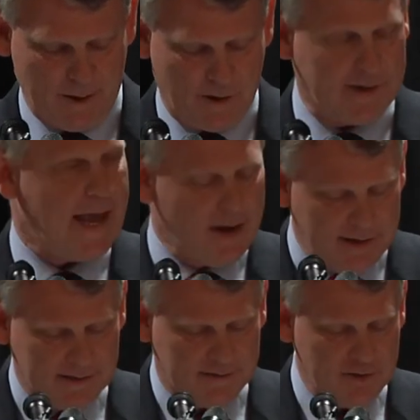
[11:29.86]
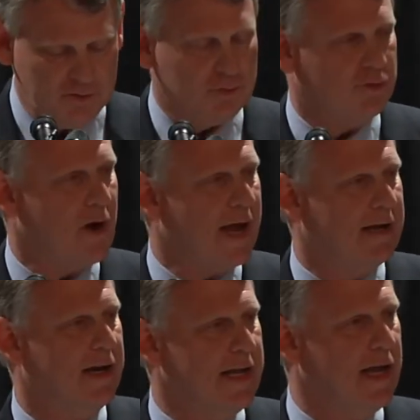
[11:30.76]
Our county continues to
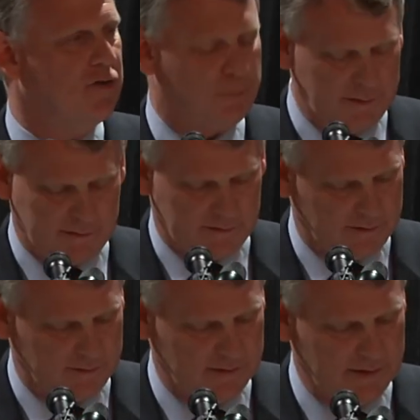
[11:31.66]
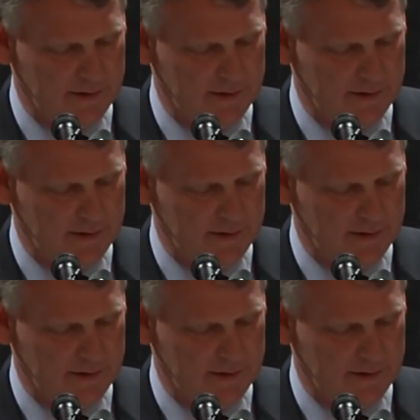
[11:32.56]
attract cutting-edge businesses